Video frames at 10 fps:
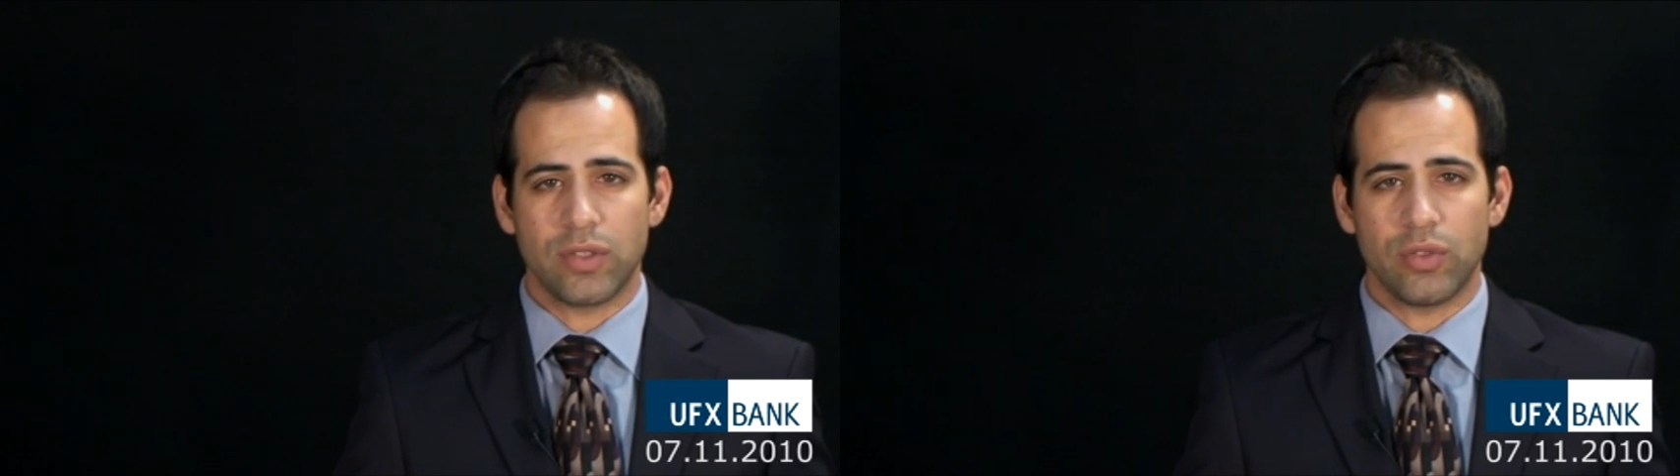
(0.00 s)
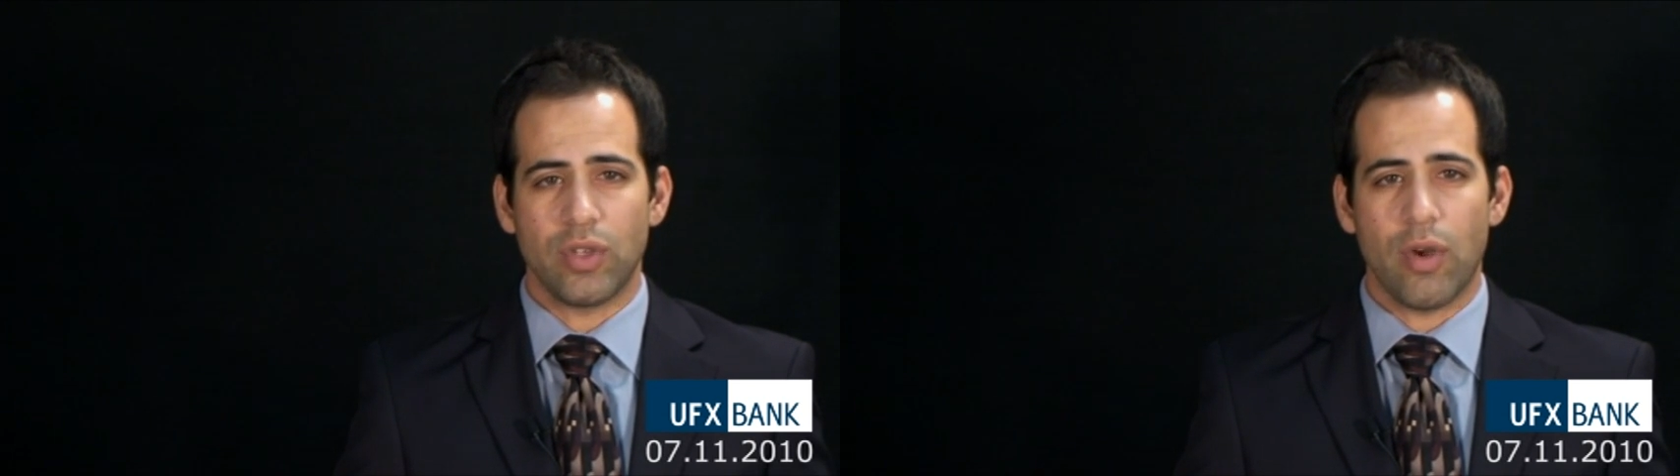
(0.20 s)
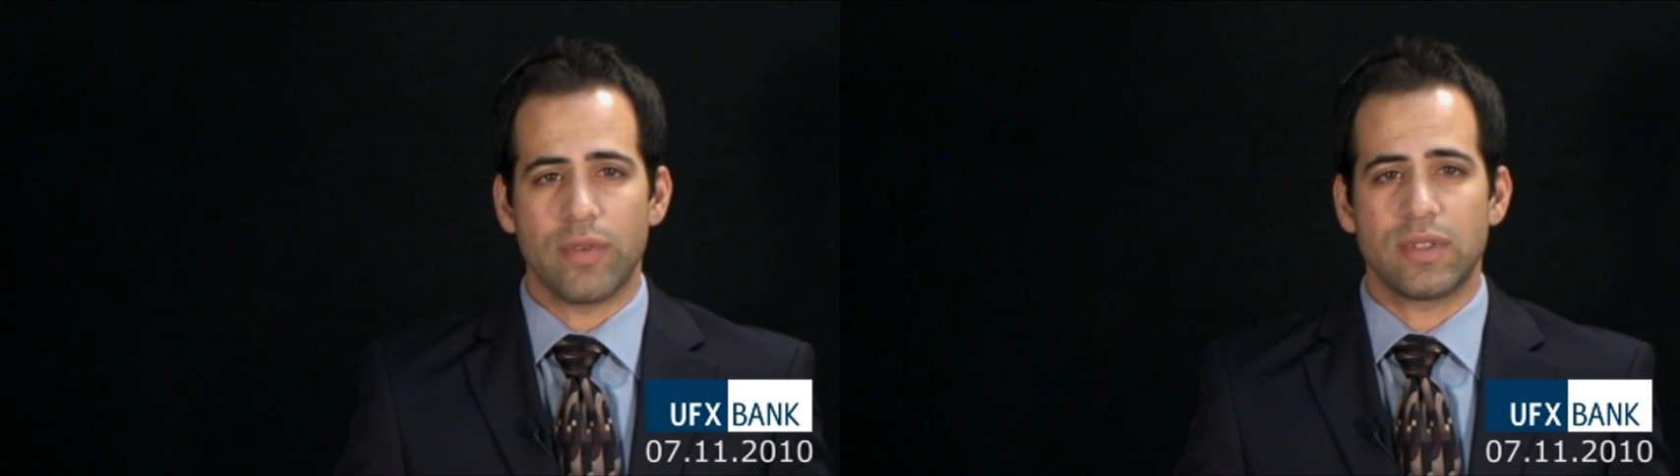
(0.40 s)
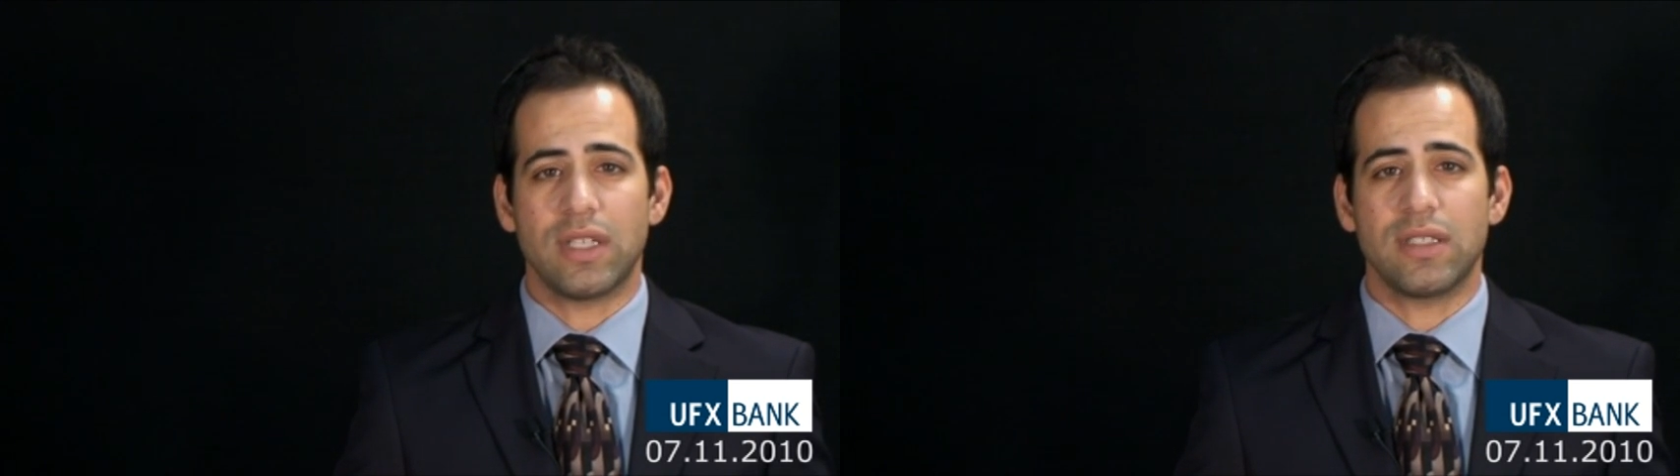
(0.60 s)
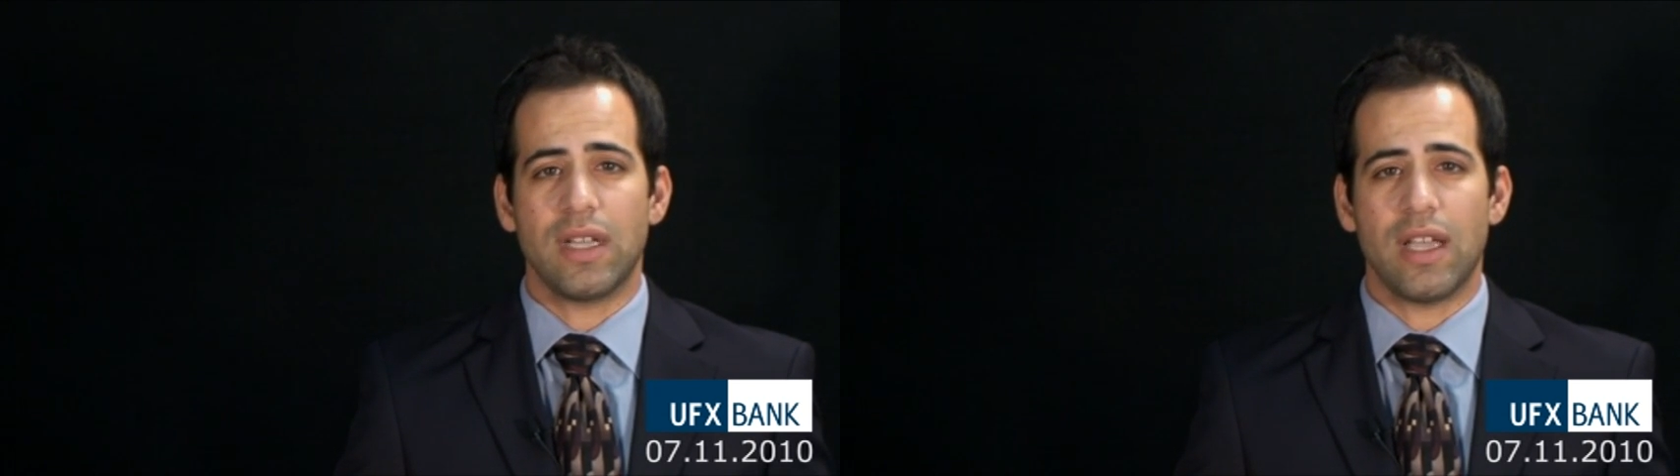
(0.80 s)
surging over
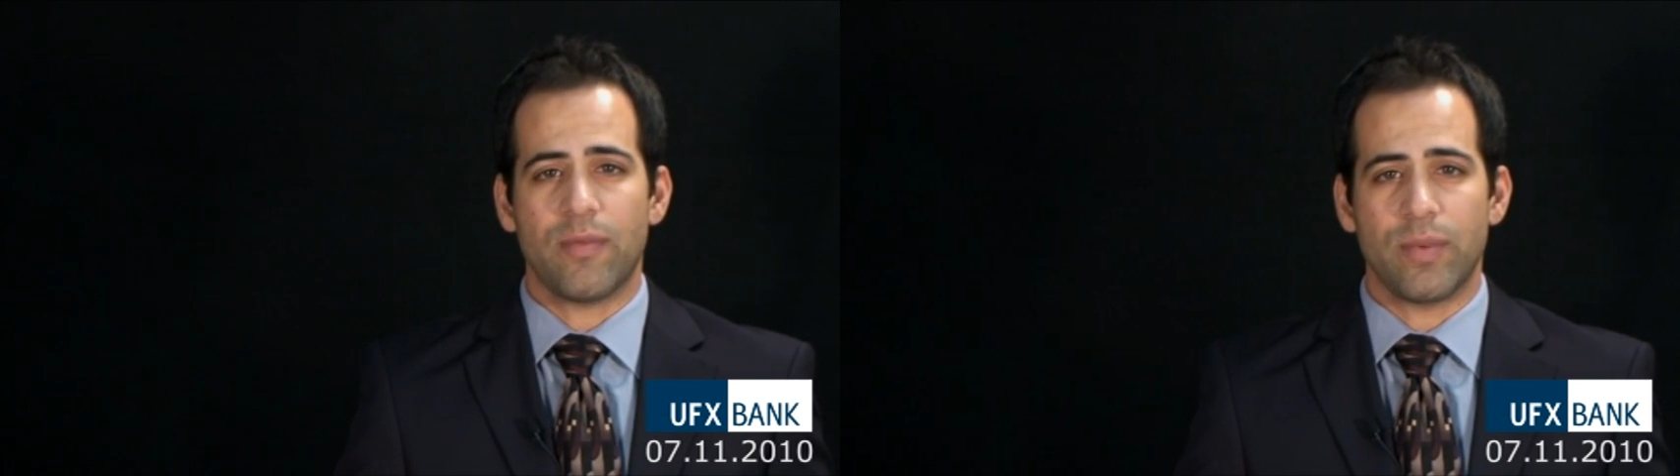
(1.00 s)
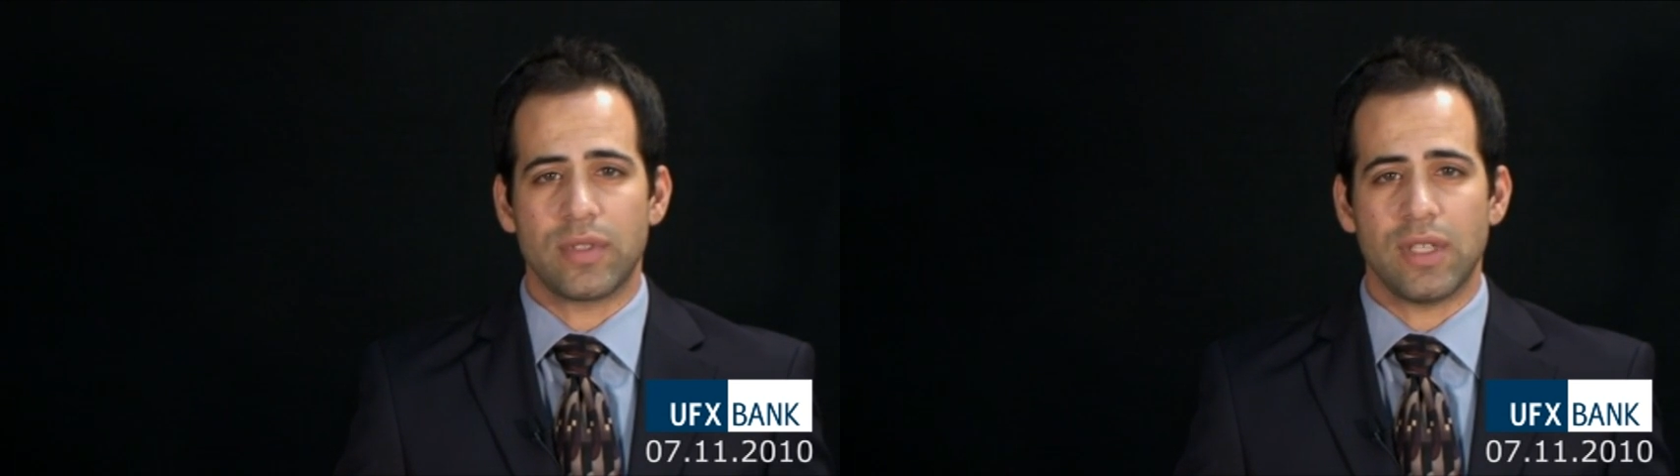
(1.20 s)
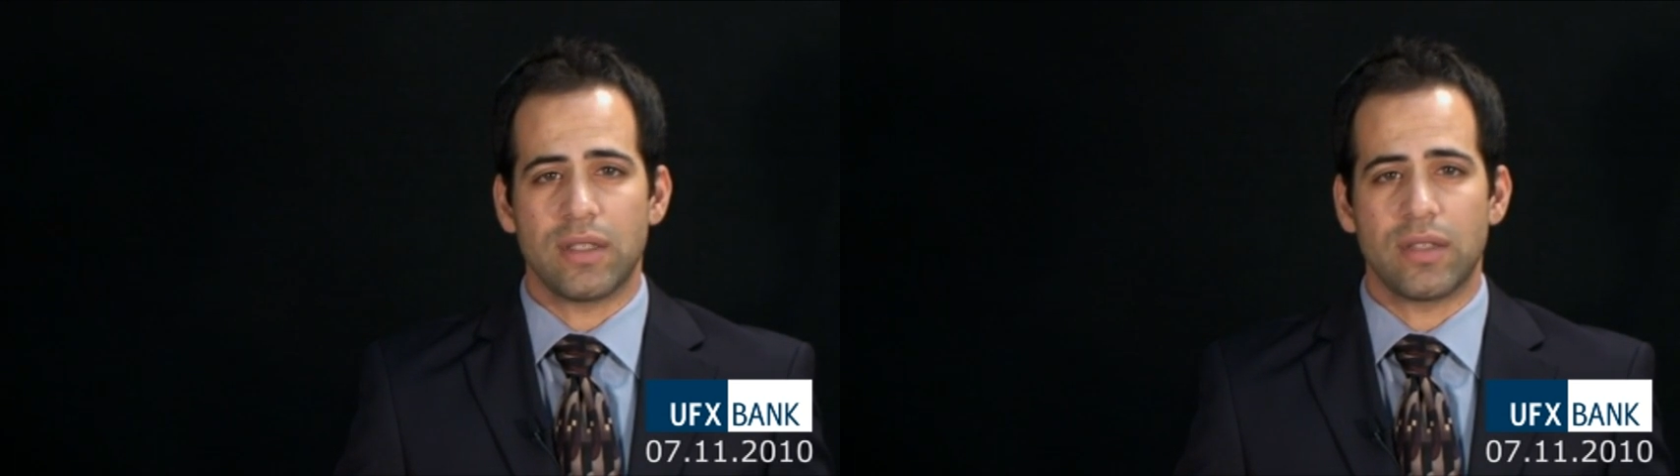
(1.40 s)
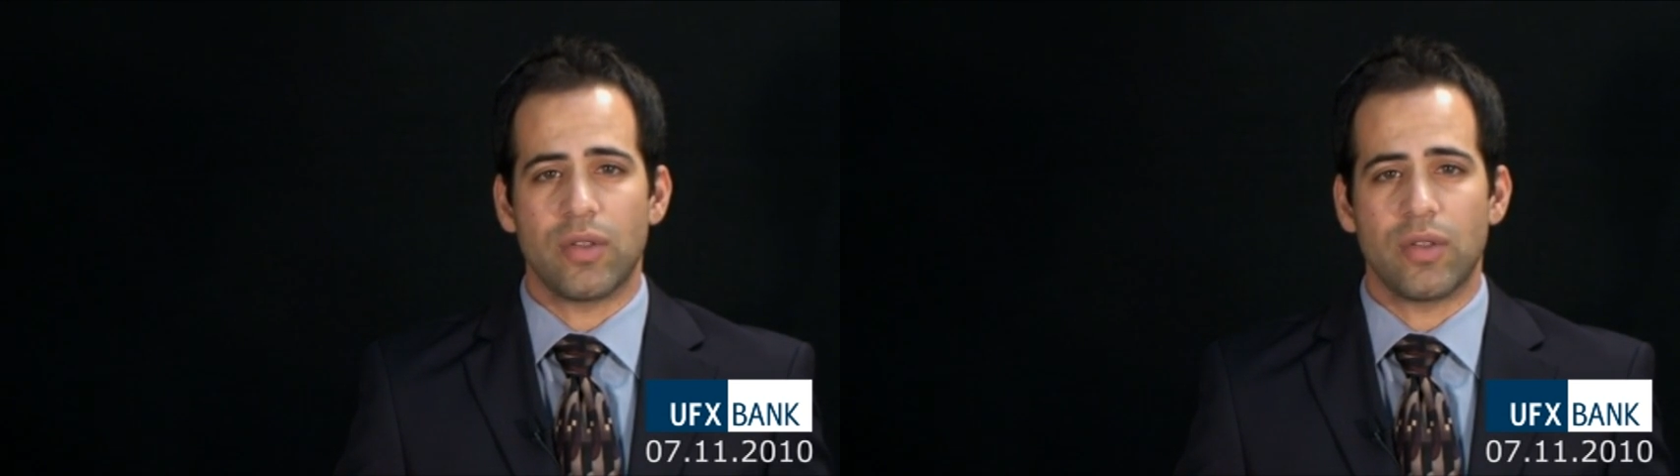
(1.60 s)
6.5% to